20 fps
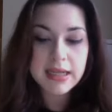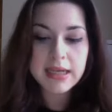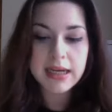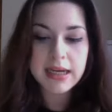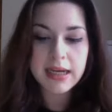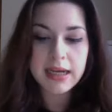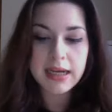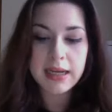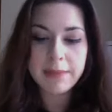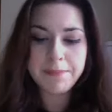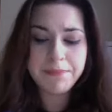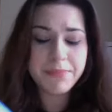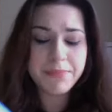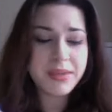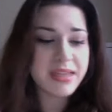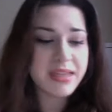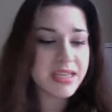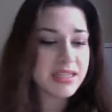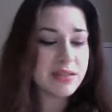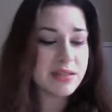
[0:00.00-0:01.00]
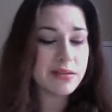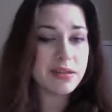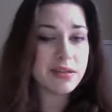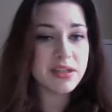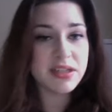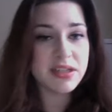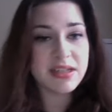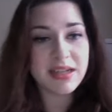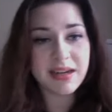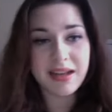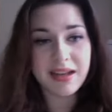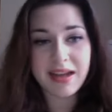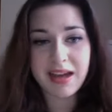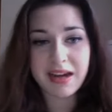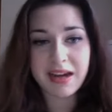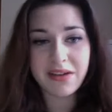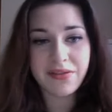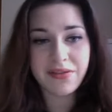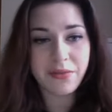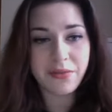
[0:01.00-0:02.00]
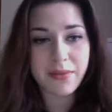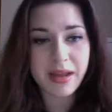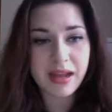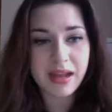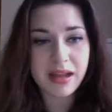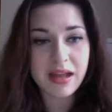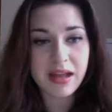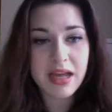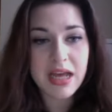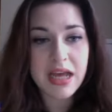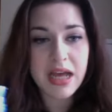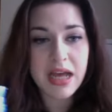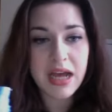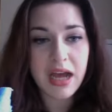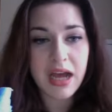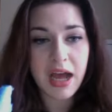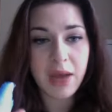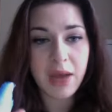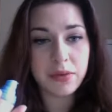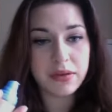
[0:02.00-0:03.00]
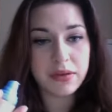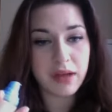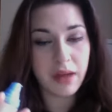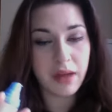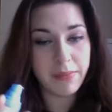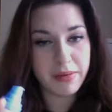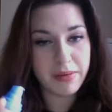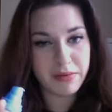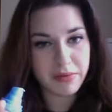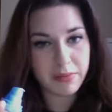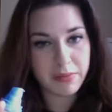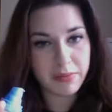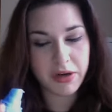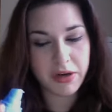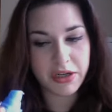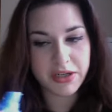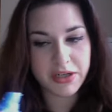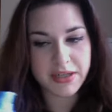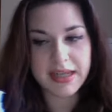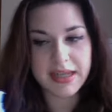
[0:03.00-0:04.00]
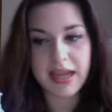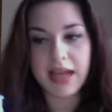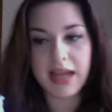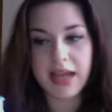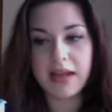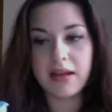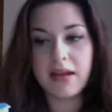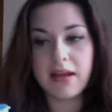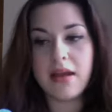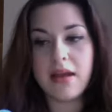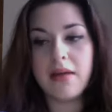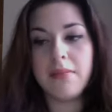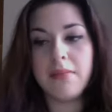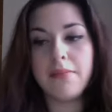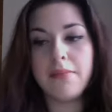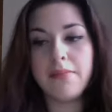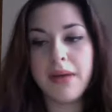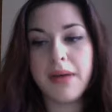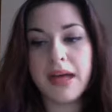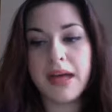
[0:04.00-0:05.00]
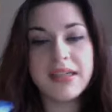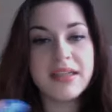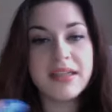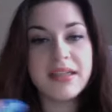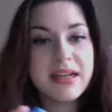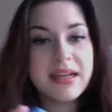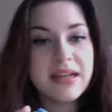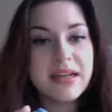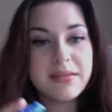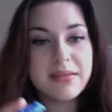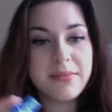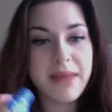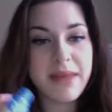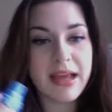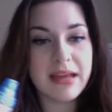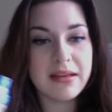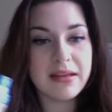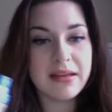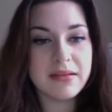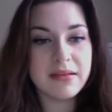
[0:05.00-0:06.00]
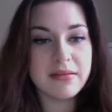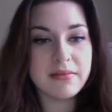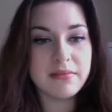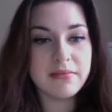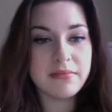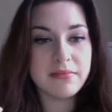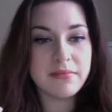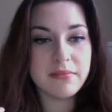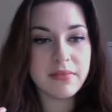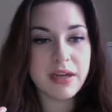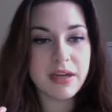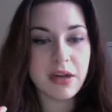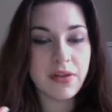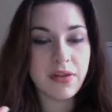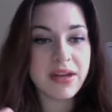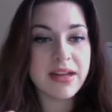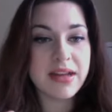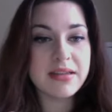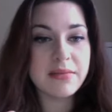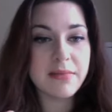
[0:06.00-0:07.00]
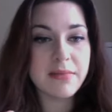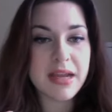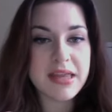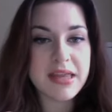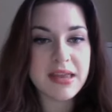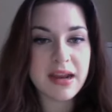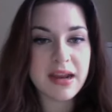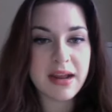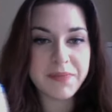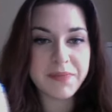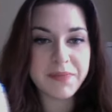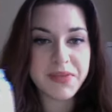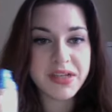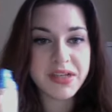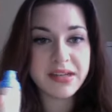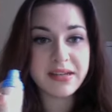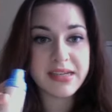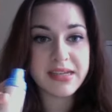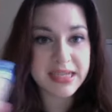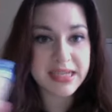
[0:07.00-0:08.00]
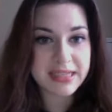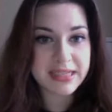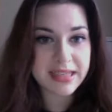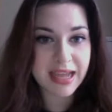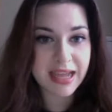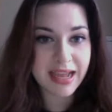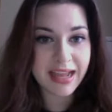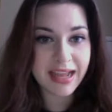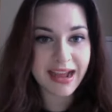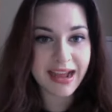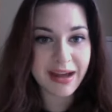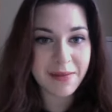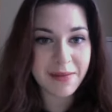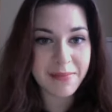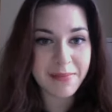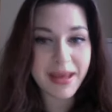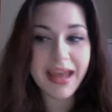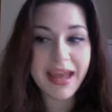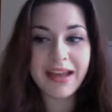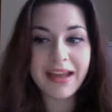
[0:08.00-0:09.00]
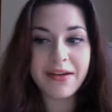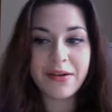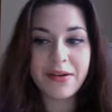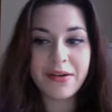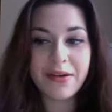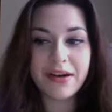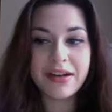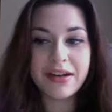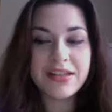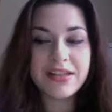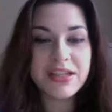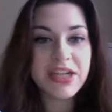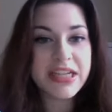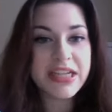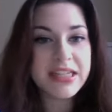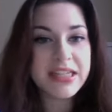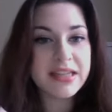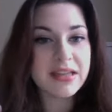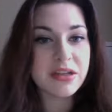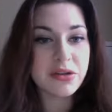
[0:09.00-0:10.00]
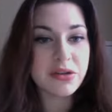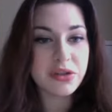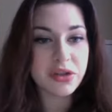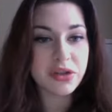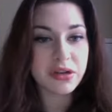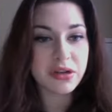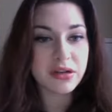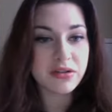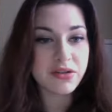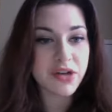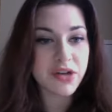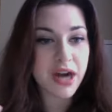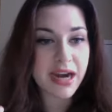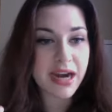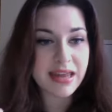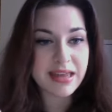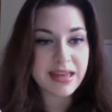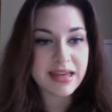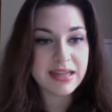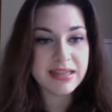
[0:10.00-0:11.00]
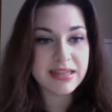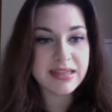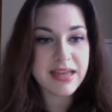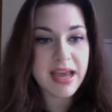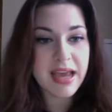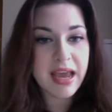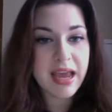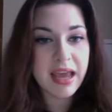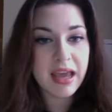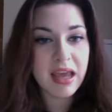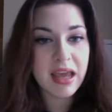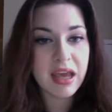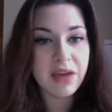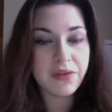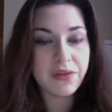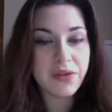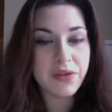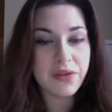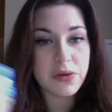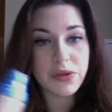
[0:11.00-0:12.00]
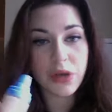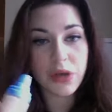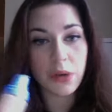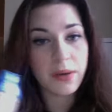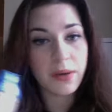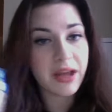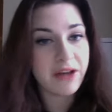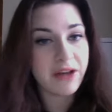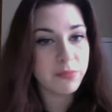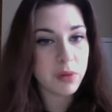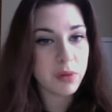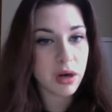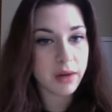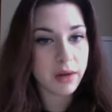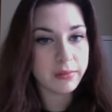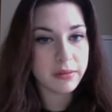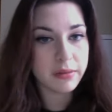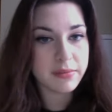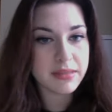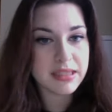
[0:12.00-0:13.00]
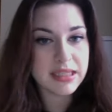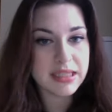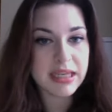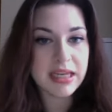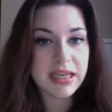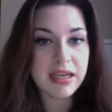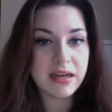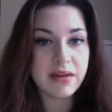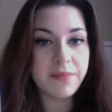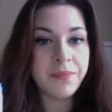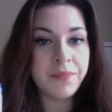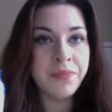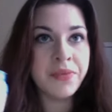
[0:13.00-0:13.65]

But this one just didn't cut it for me. I will not be repurchasing, but that doesn't make, that doesn't mean that I'm dissing Almay or suggesting that you shouldn't try this if you don't have problem skin,